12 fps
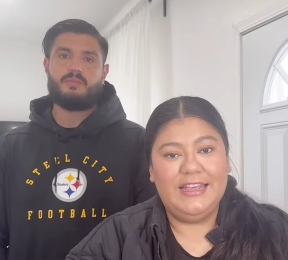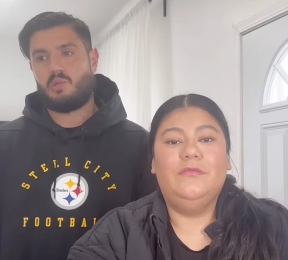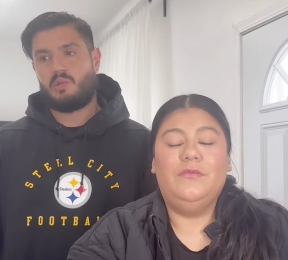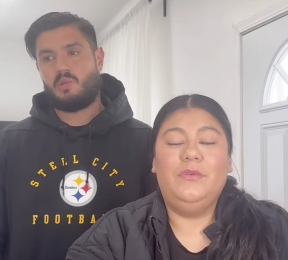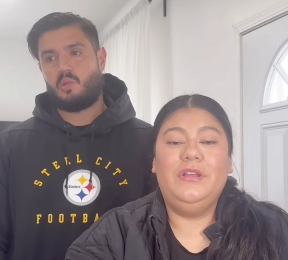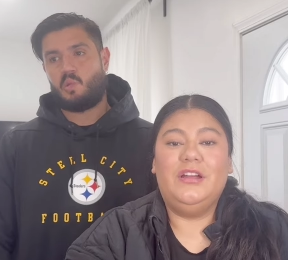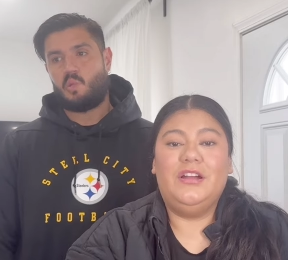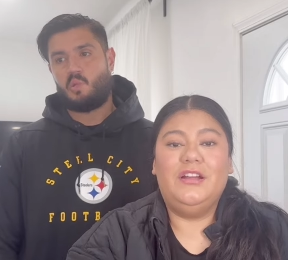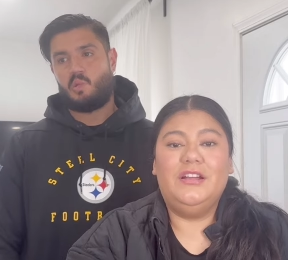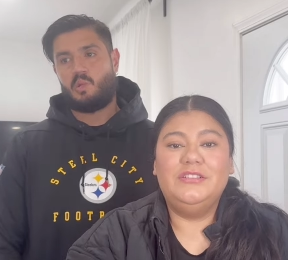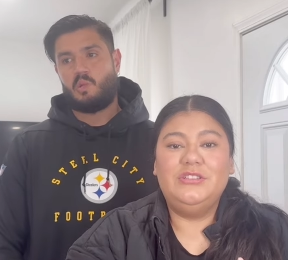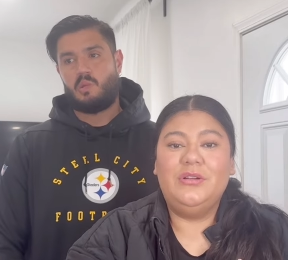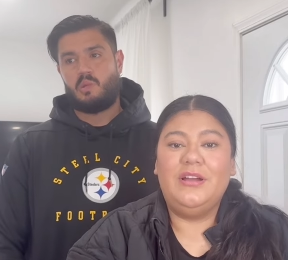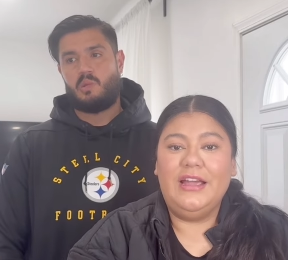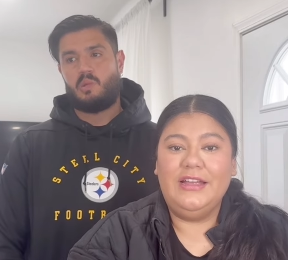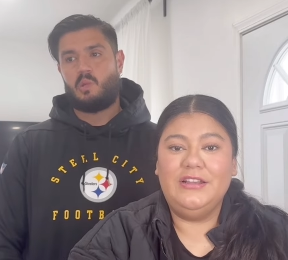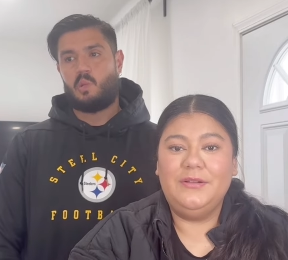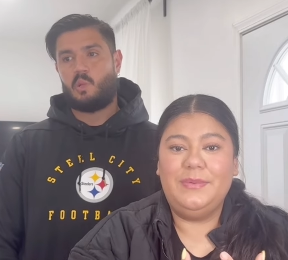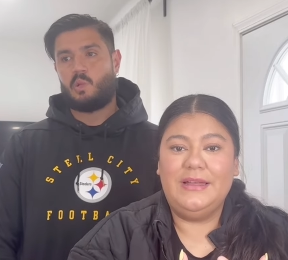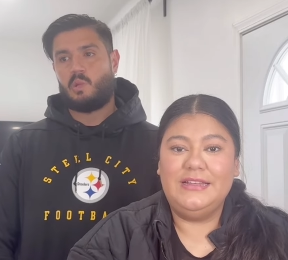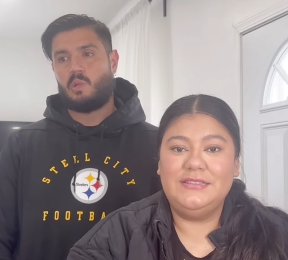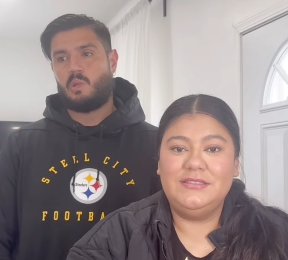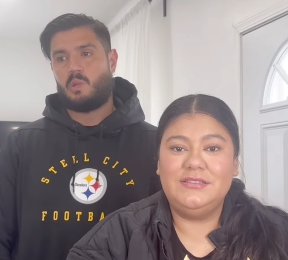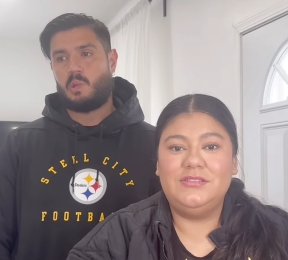Speaker 1: And we are trying our
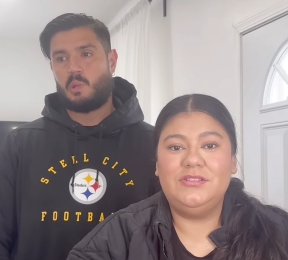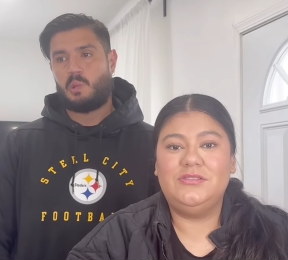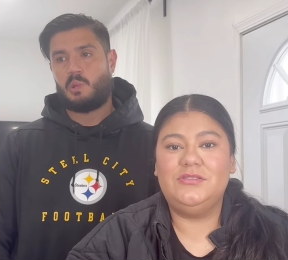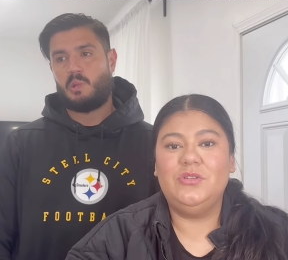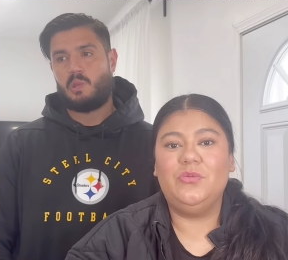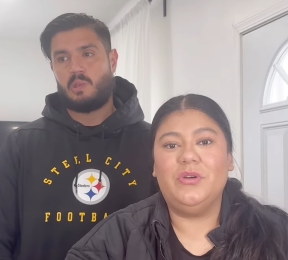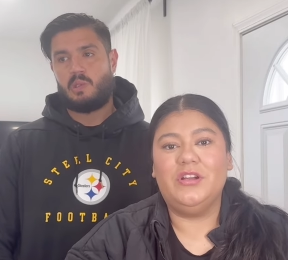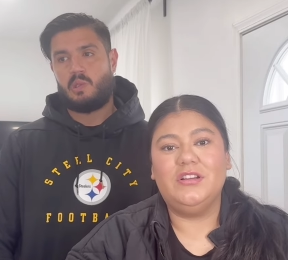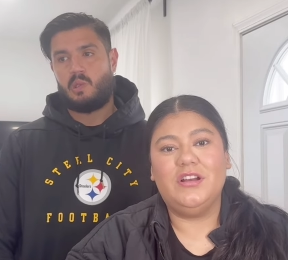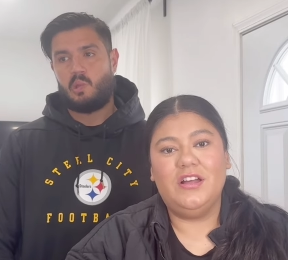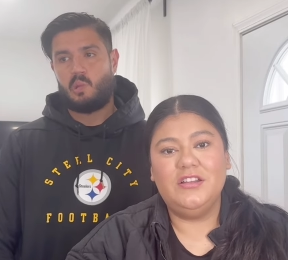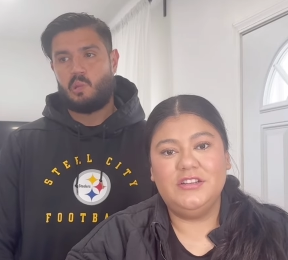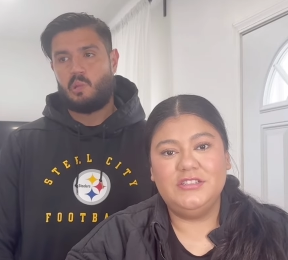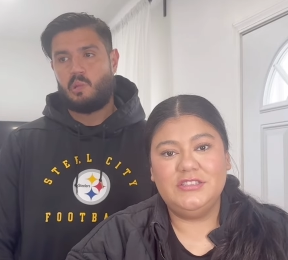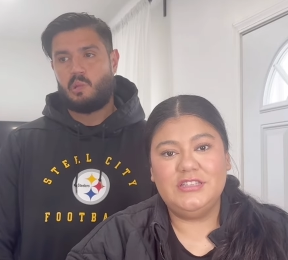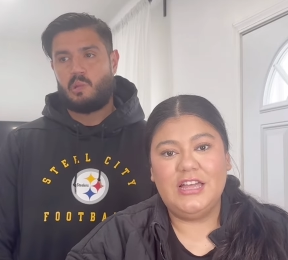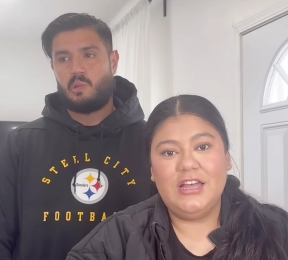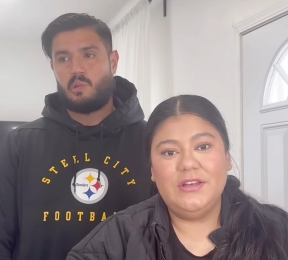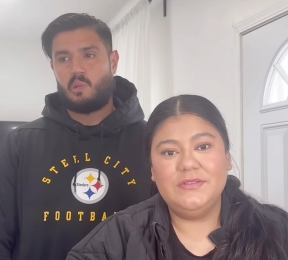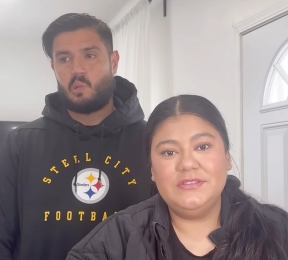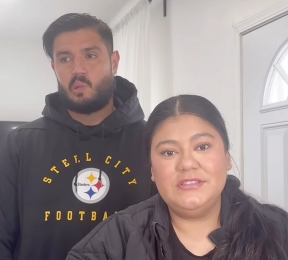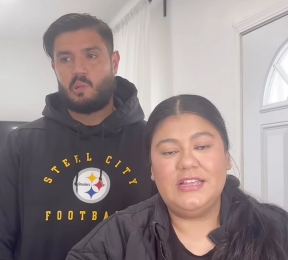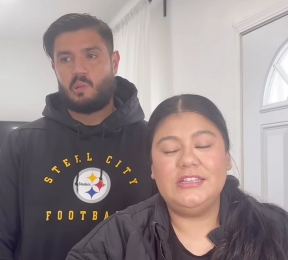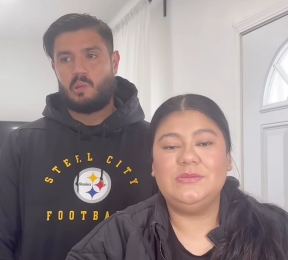best to work on ourselves
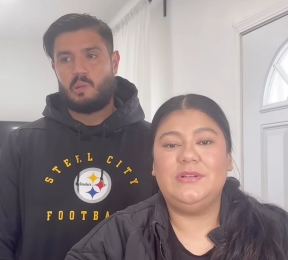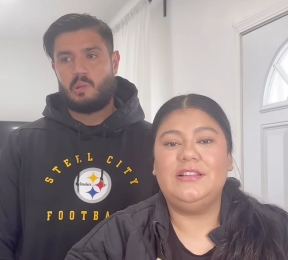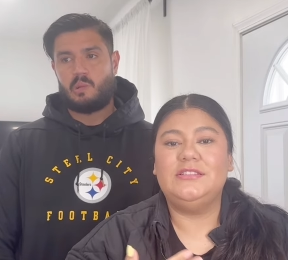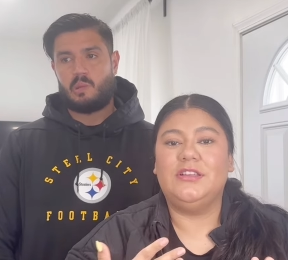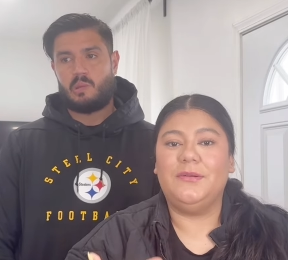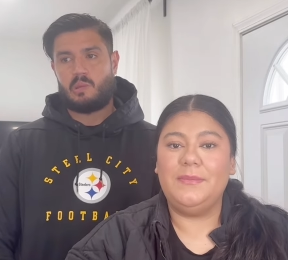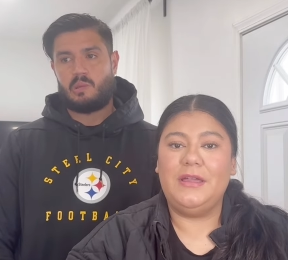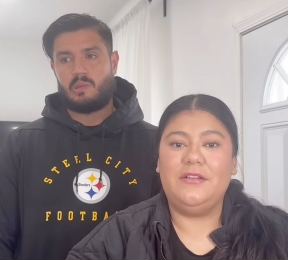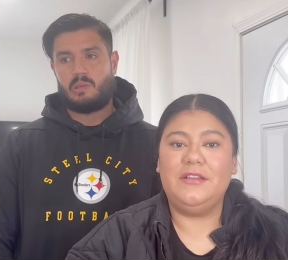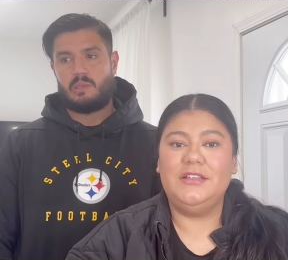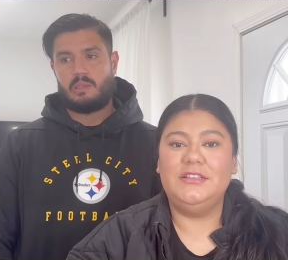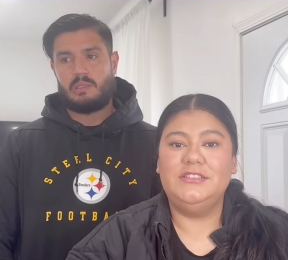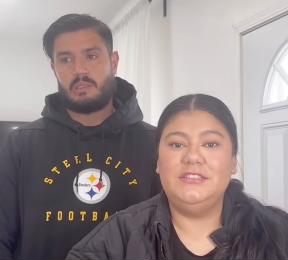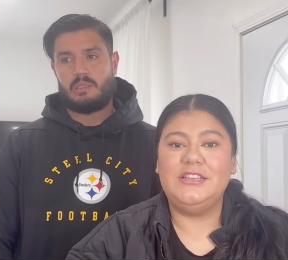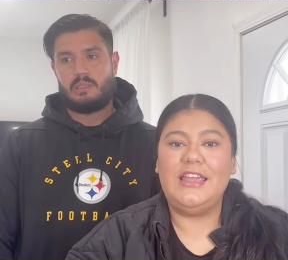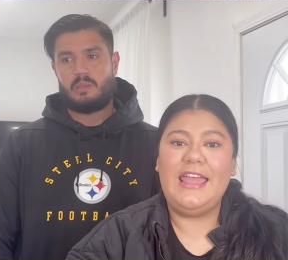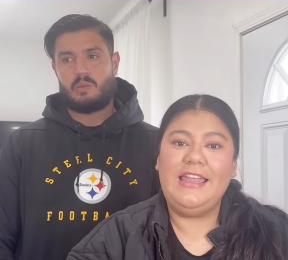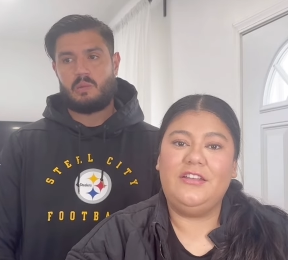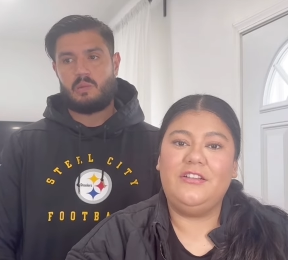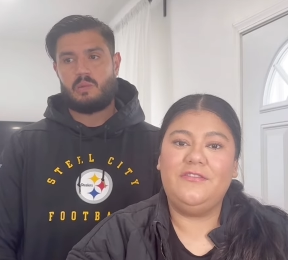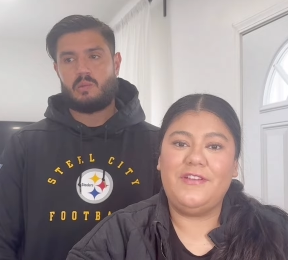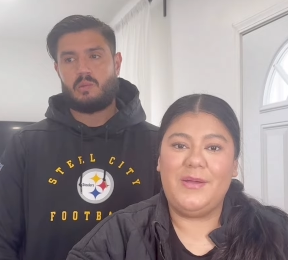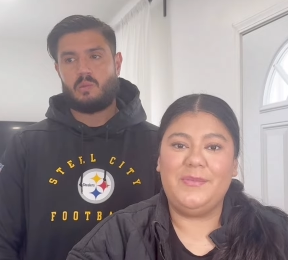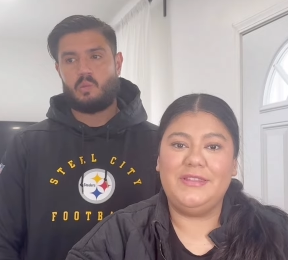as well as our marriage and our
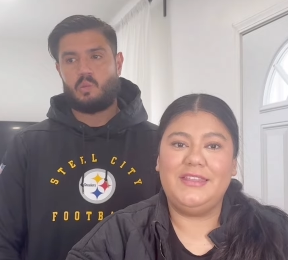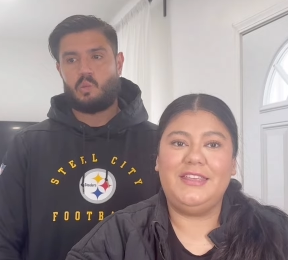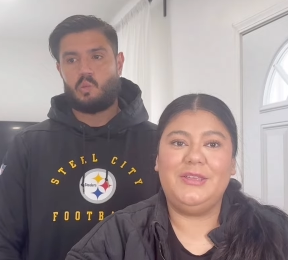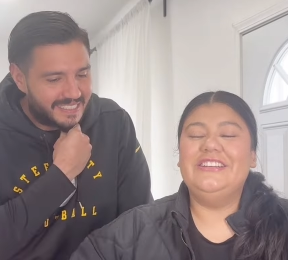family.